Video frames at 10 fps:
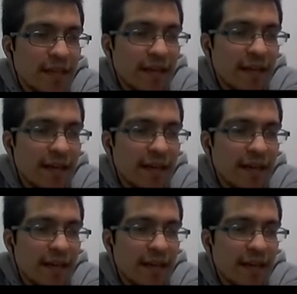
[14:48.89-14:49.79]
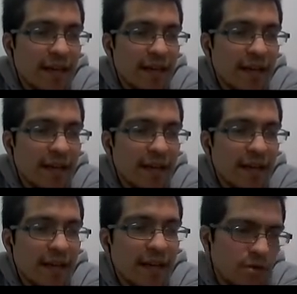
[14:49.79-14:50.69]
and where
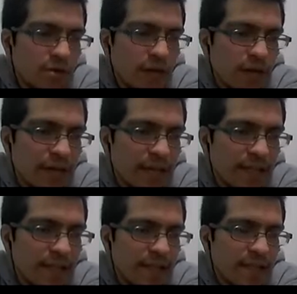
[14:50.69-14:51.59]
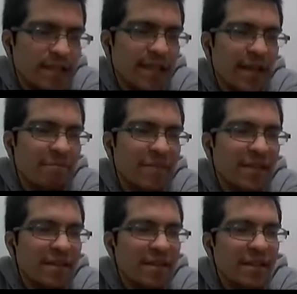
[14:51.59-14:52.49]
those OIDs appear
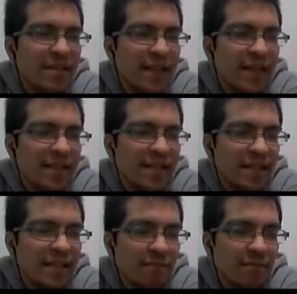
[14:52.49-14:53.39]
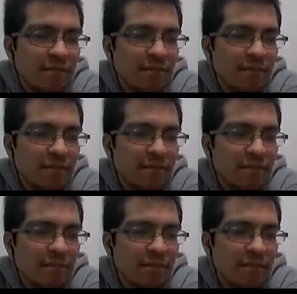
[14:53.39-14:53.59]
in the AST table.